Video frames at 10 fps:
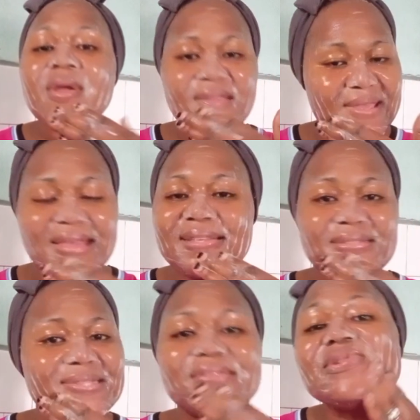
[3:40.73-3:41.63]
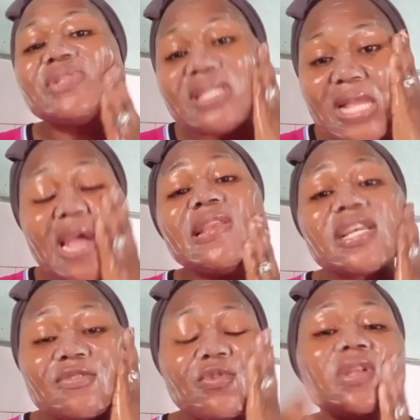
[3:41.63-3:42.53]
Yes, using any
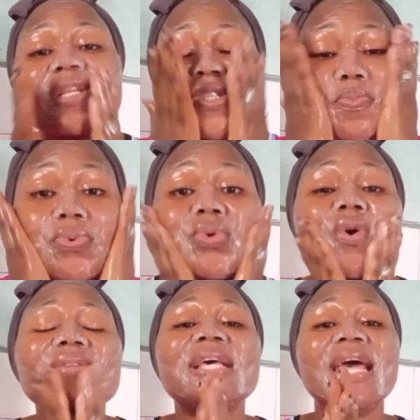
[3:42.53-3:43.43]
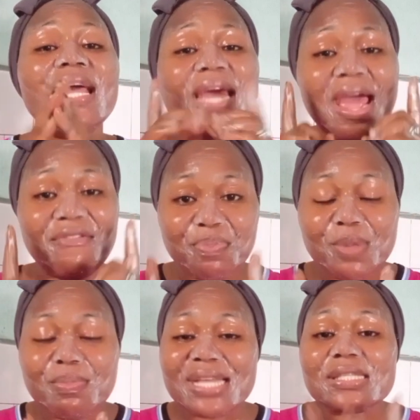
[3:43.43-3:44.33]
exfoliating product, I
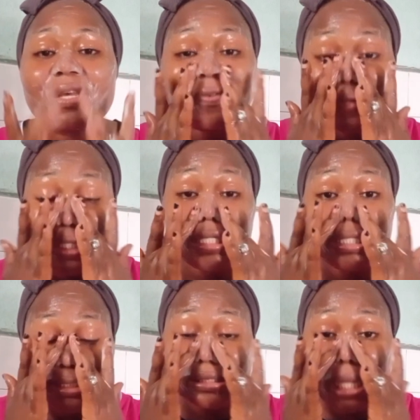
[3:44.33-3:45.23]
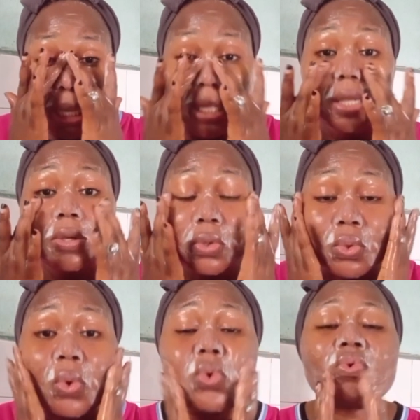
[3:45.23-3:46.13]
repeat myself, is a
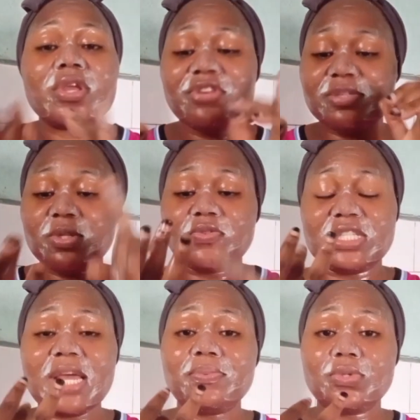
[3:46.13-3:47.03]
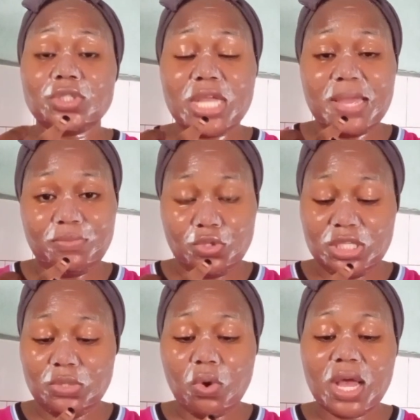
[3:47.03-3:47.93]
no no, irrespective of the type, time you
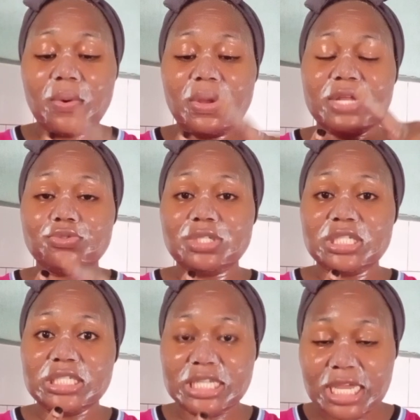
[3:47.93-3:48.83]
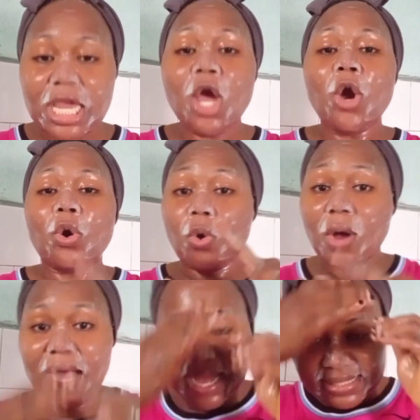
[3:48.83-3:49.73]
did the workout, whether during the day
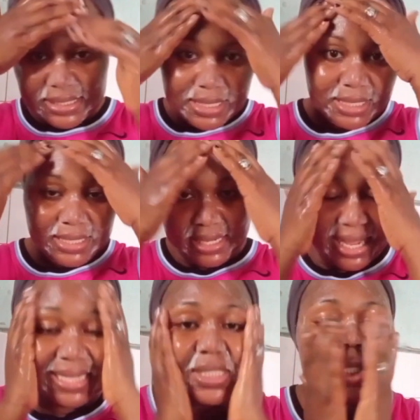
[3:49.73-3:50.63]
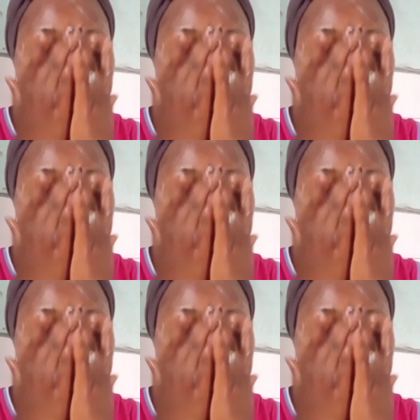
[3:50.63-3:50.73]
or at night.